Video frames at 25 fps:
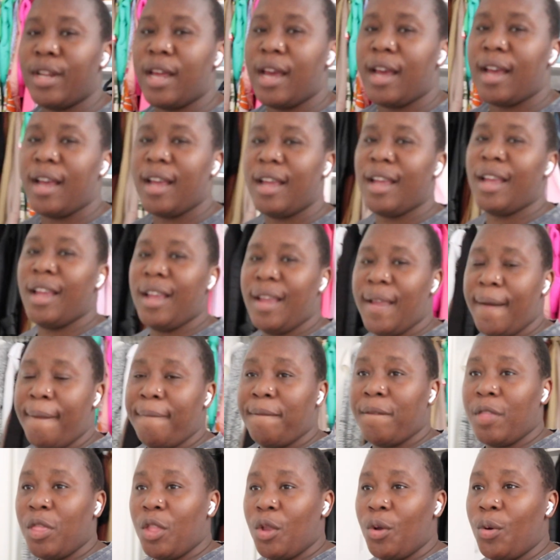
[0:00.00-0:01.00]
that
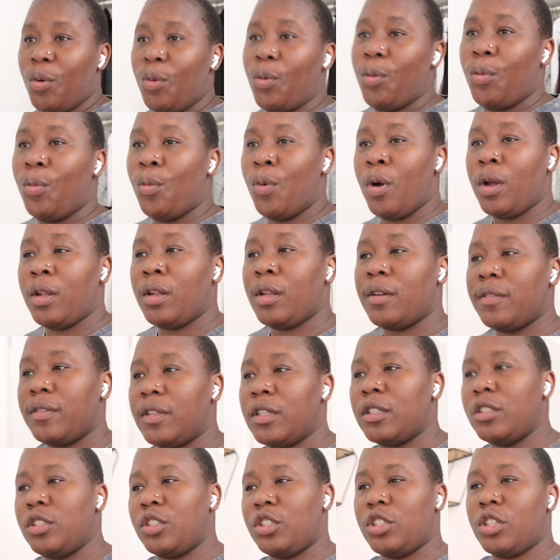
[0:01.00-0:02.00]
one of
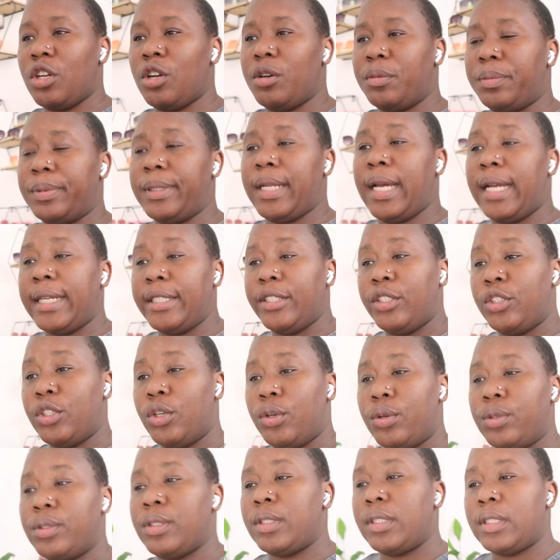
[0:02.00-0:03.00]
the jobs that I
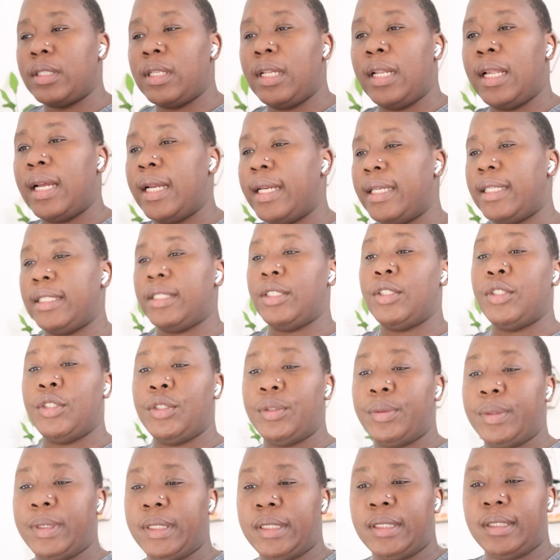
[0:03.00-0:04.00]
don't like
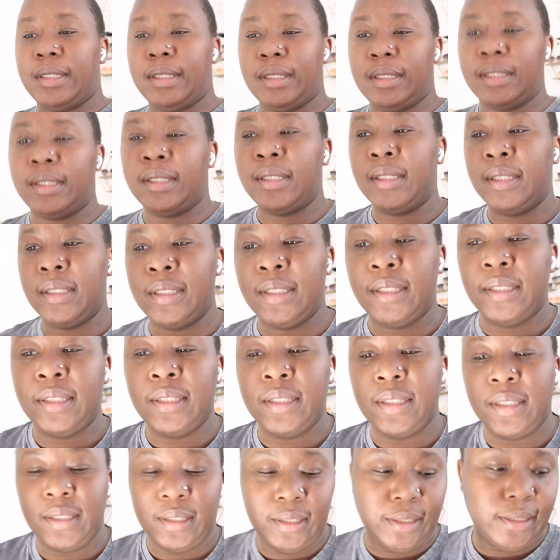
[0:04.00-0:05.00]
doing
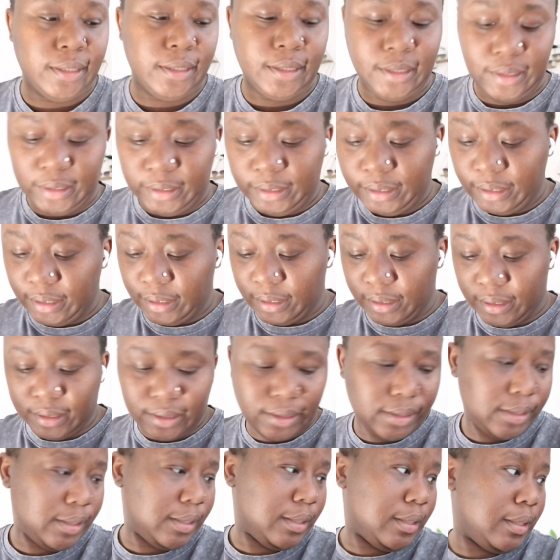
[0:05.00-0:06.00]

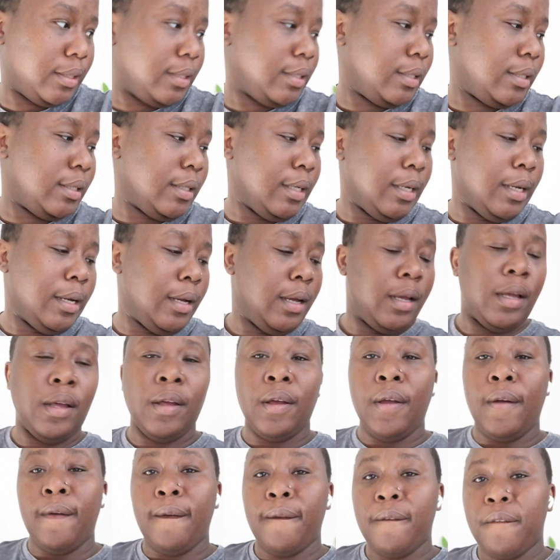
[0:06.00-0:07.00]
is
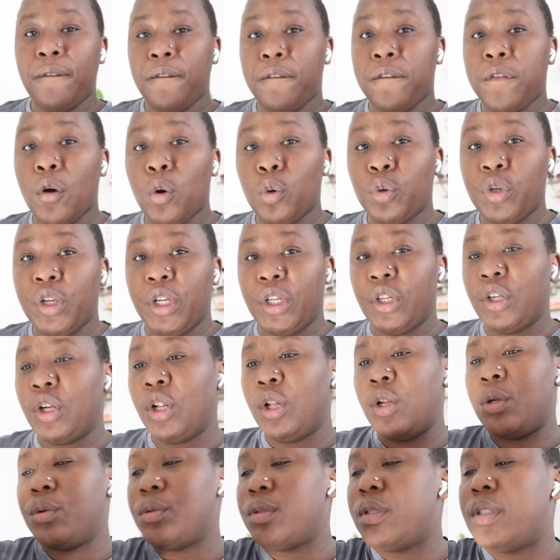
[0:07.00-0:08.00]
folding
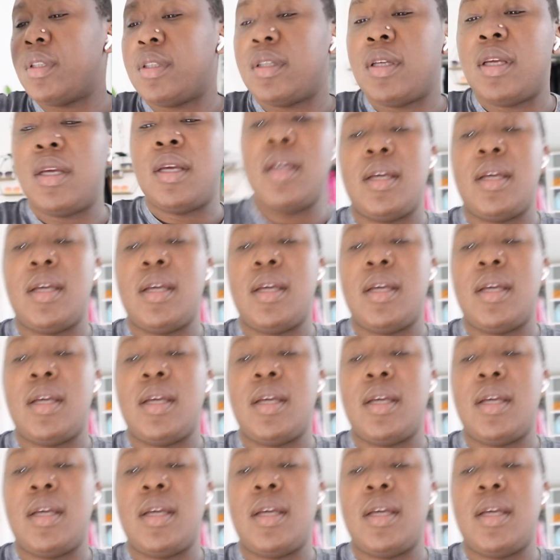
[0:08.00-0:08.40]
clothes.